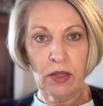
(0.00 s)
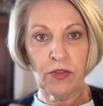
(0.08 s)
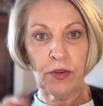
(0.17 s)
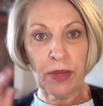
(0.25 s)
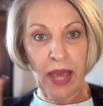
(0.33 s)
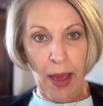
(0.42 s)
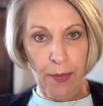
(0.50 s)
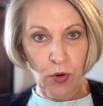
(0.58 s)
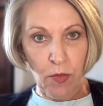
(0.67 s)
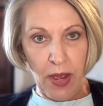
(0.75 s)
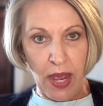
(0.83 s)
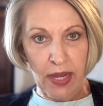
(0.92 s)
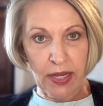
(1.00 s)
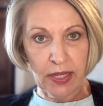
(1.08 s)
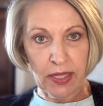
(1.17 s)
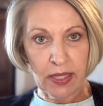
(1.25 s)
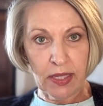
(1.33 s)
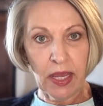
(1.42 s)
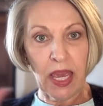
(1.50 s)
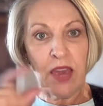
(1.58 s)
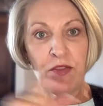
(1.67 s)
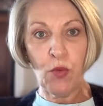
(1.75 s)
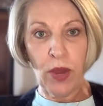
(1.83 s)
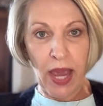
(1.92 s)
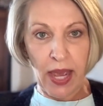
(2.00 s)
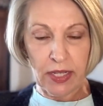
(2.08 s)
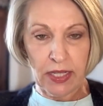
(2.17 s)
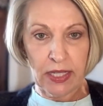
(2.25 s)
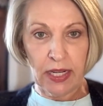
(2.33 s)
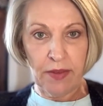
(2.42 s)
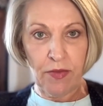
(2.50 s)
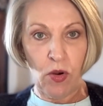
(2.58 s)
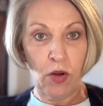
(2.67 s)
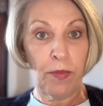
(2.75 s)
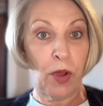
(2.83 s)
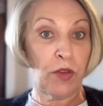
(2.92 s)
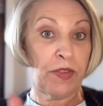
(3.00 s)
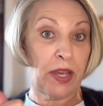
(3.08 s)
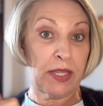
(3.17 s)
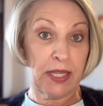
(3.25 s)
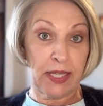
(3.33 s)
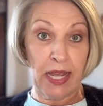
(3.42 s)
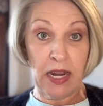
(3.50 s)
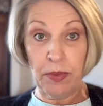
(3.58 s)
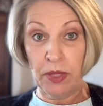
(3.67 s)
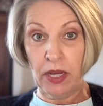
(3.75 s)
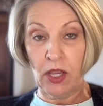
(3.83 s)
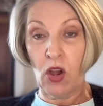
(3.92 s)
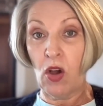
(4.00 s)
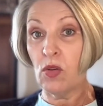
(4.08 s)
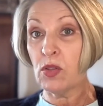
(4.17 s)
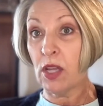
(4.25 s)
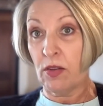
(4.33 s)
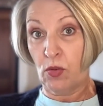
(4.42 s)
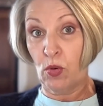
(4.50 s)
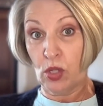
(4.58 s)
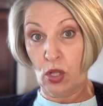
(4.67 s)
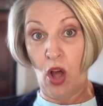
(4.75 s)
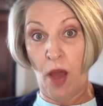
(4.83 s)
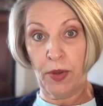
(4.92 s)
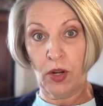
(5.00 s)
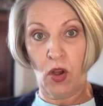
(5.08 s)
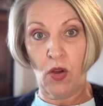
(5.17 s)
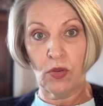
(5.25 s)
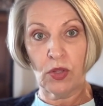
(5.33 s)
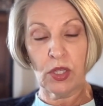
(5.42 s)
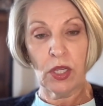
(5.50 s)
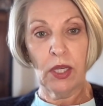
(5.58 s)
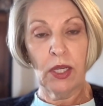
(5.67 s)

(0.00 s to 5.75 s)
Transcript: from capital markets if we are to deliver on both our sustainability goals and, of course, climate goals,